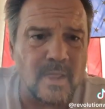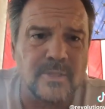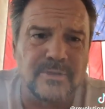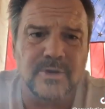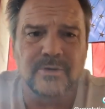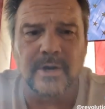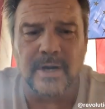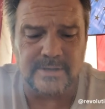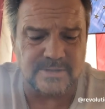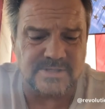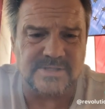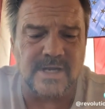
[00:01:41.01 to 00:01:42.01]
the
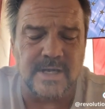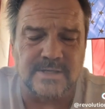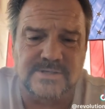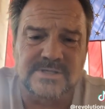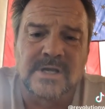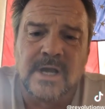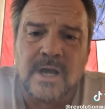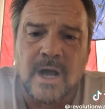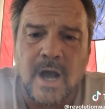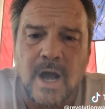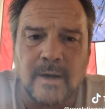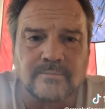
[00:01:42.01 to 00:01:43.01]
United States.
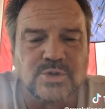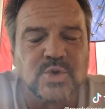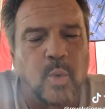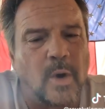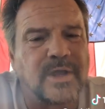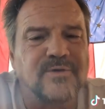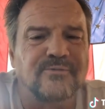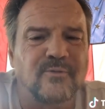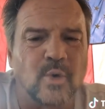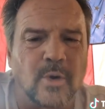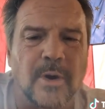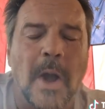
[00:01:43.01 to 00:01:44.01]

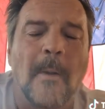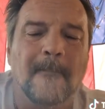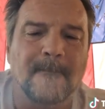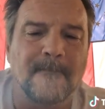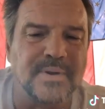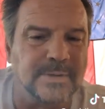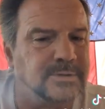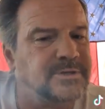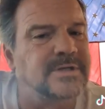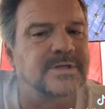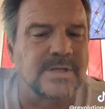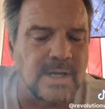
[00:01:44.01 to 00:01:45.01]
$24
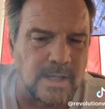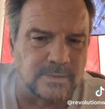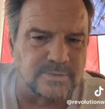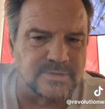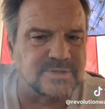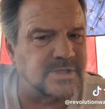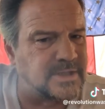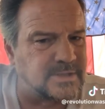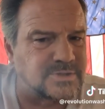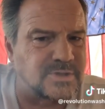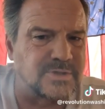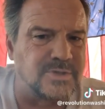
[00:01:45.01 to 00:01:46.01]
billion
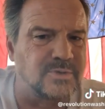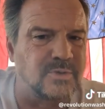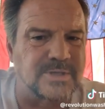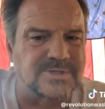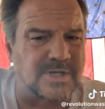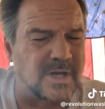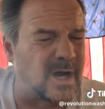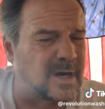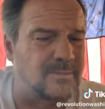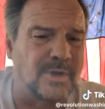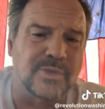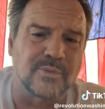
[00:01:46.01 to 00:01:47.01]
into the U.S.
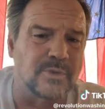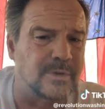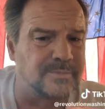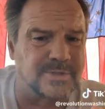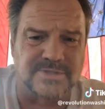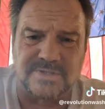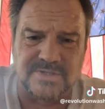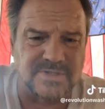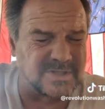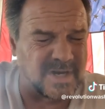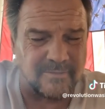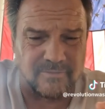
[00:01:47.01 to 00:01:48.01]
economy through the
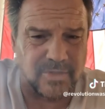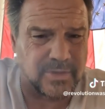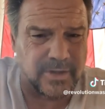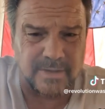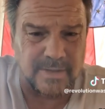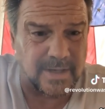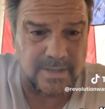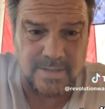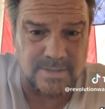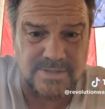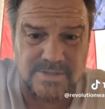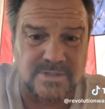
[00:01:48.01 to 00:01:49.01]
businesses and everything that
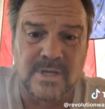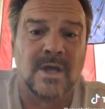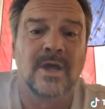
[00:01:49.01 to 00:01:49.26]
is